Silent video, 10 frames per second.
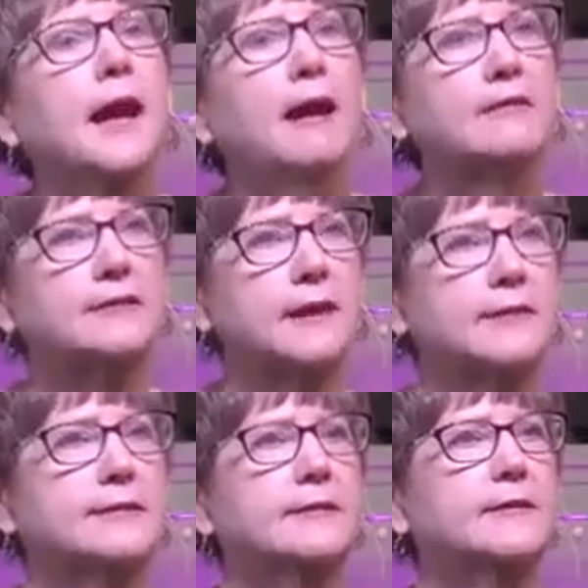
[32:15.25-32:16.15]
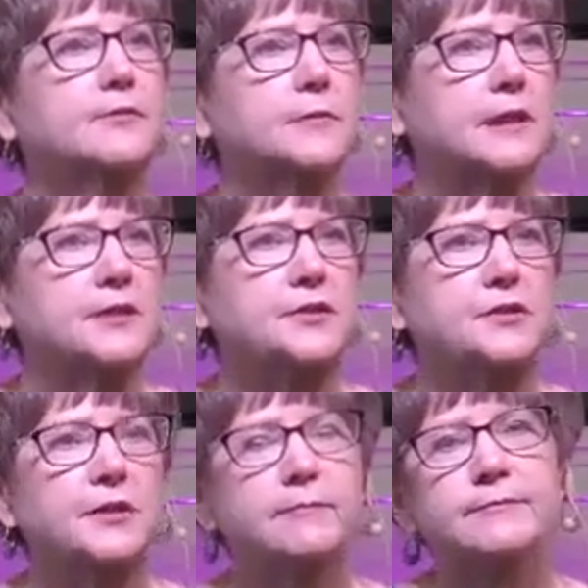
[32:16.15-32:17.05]
how does God see this
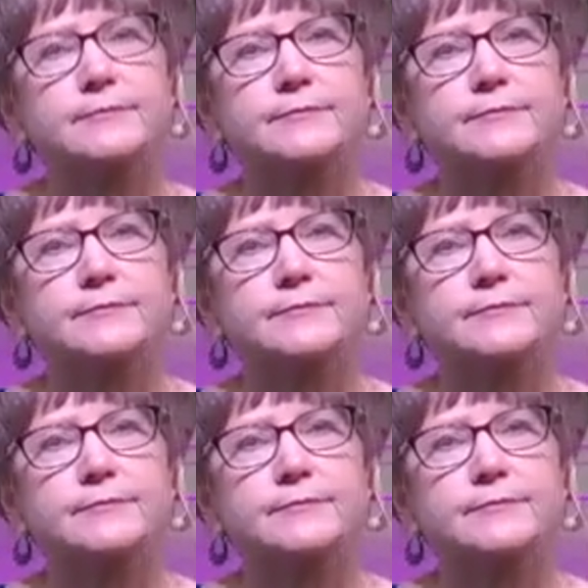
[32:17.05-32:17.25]
relationship?